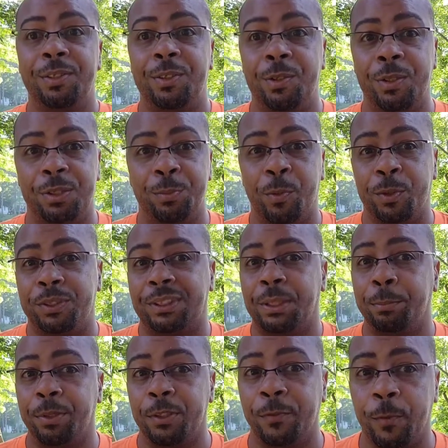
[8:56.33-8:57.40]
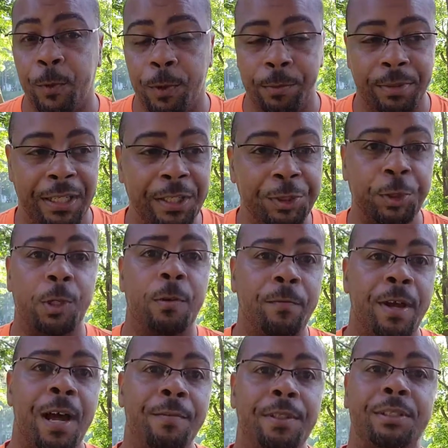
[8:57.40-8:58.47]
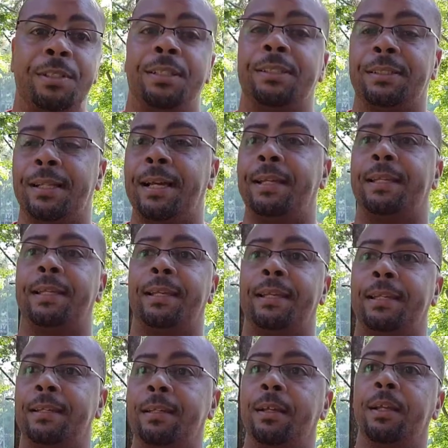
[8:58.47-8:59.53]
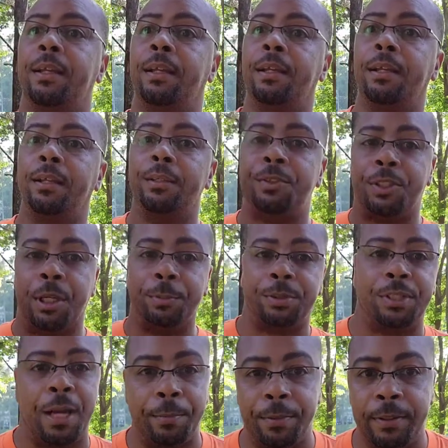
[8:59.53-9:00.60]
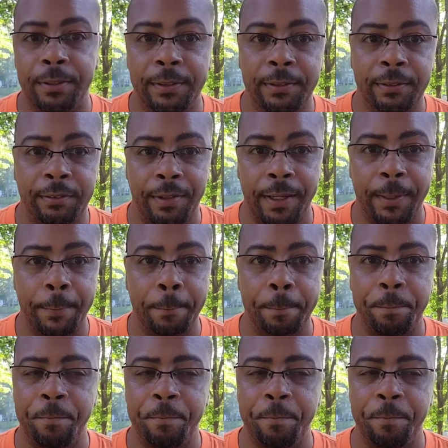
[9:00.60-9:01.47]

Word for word: to its most simplest form. Internal valve is just like a tub stopper, right?